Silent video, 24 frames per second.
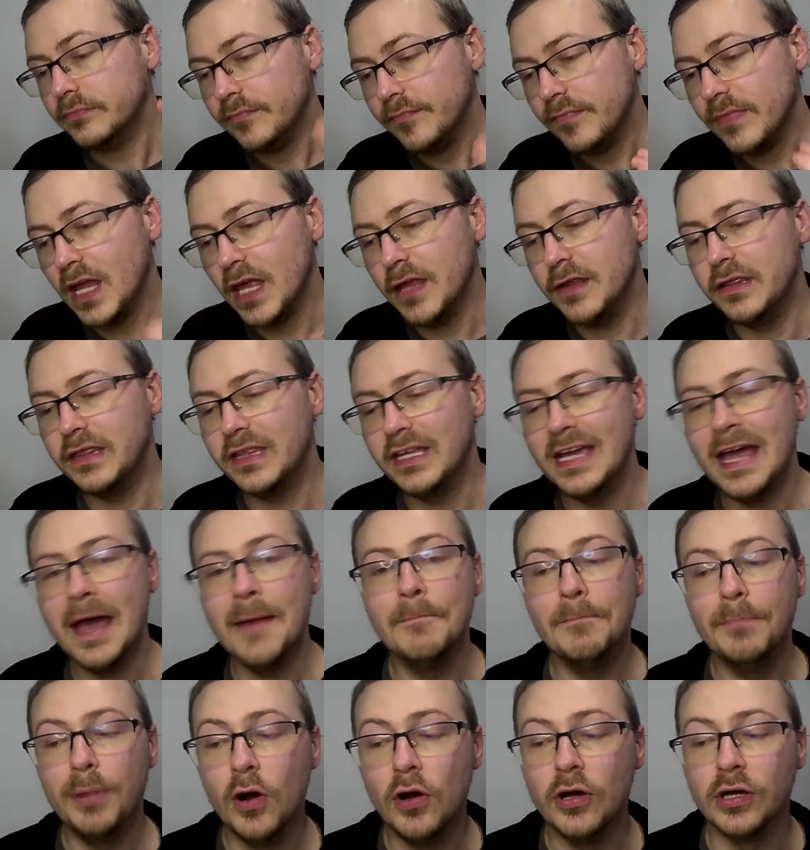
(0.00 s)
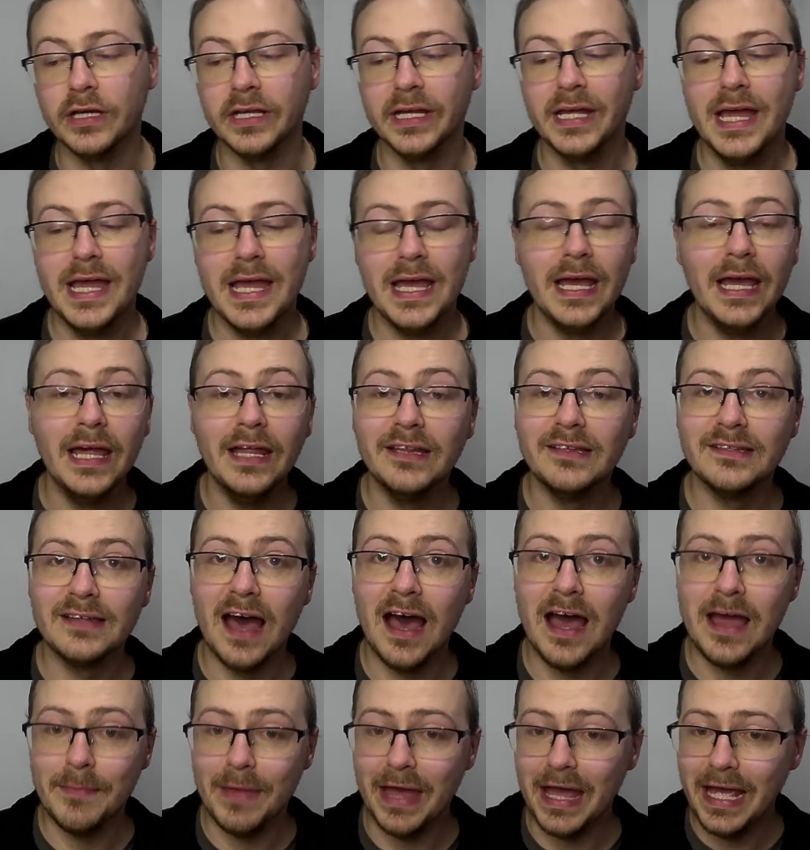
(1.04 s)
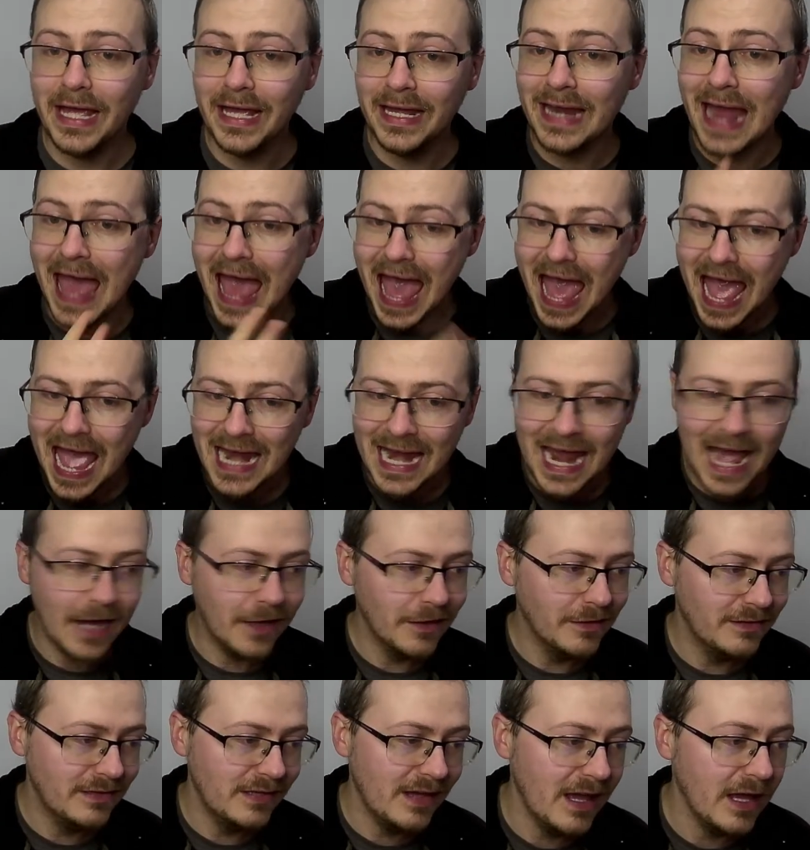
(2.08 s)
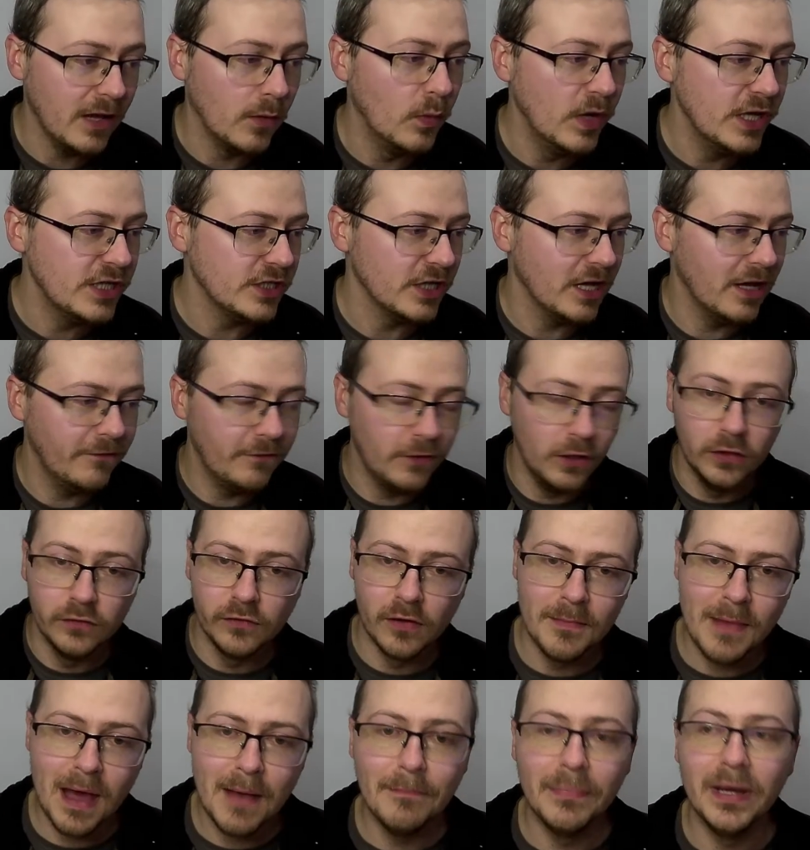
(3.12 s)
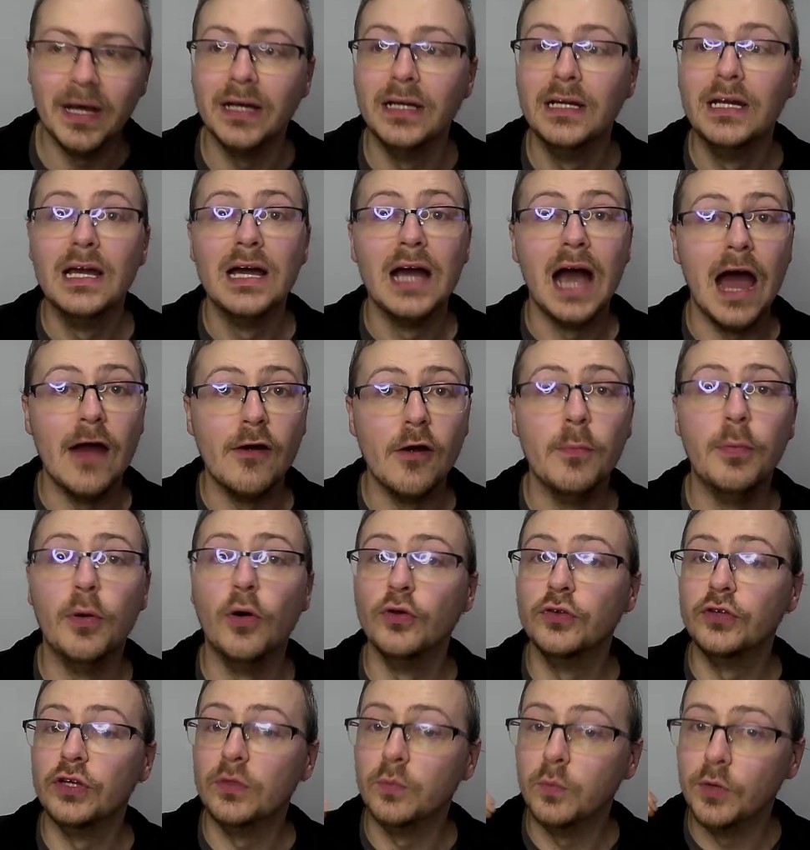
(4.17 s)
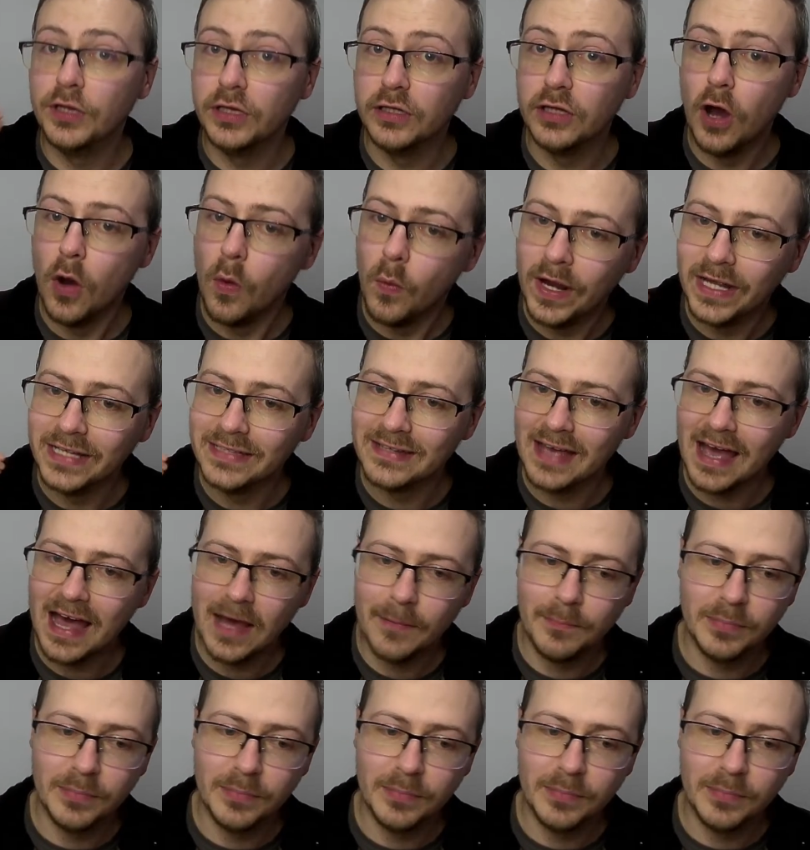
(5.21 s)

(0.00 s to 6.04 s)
CM Punk, his time in NXT, which, if you'll remember, I reported was going to happen